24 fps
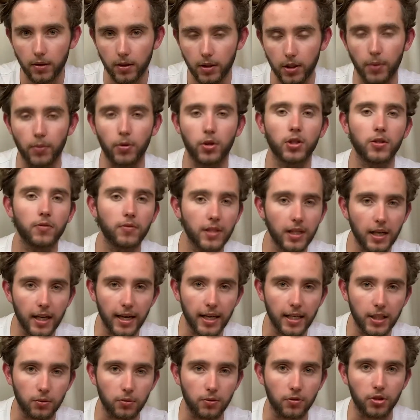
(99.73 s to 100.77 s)
So because of
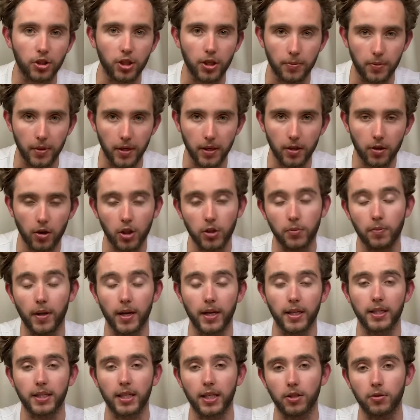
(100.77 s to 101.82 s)
delays with shipping,
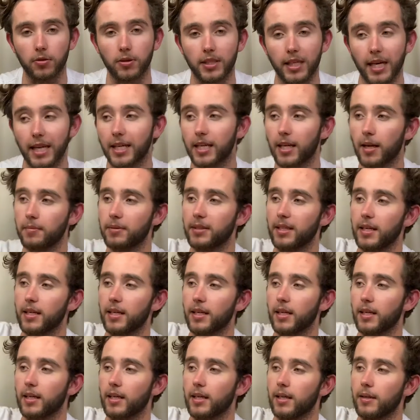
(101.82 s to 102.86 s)
OzPlay Accessories ended up
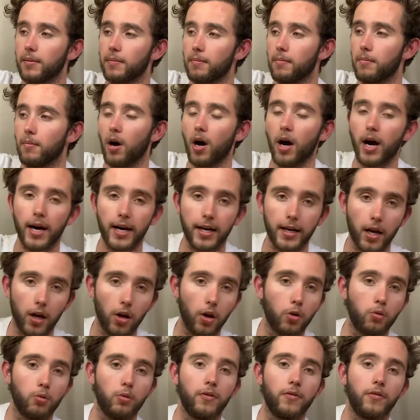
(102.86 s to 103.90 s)
sending mine,
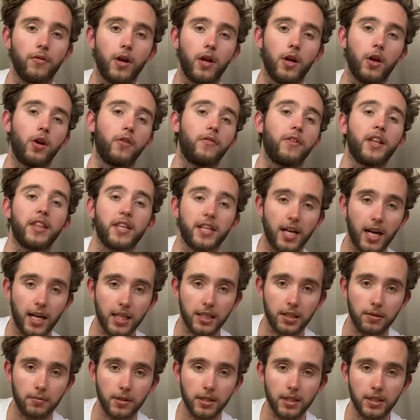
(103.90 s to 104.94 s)
along with a lot of other
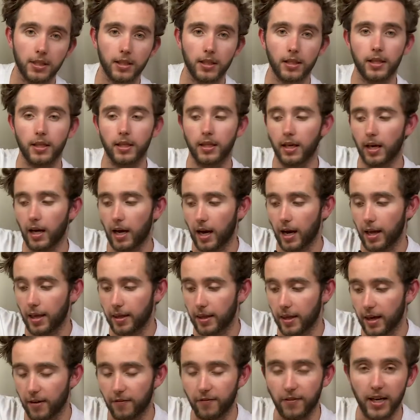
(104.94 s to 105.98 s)
customers,
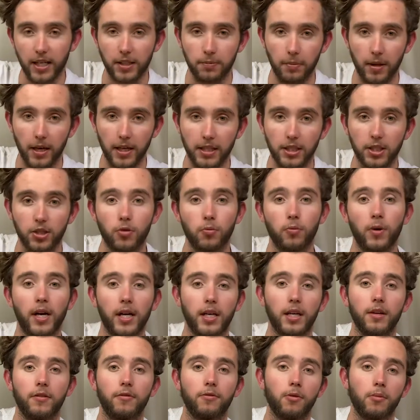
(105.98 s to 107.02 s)
their faceplates
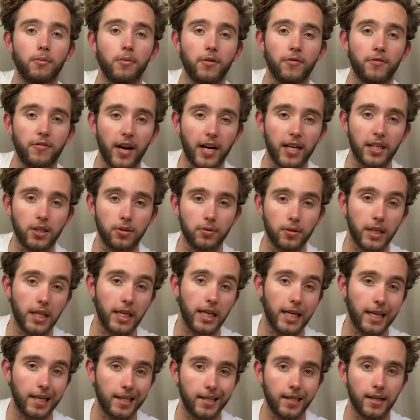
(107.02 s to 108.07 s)
directly from the factory
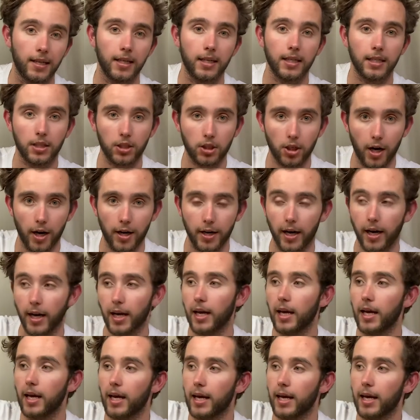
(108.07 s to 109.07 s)
in China.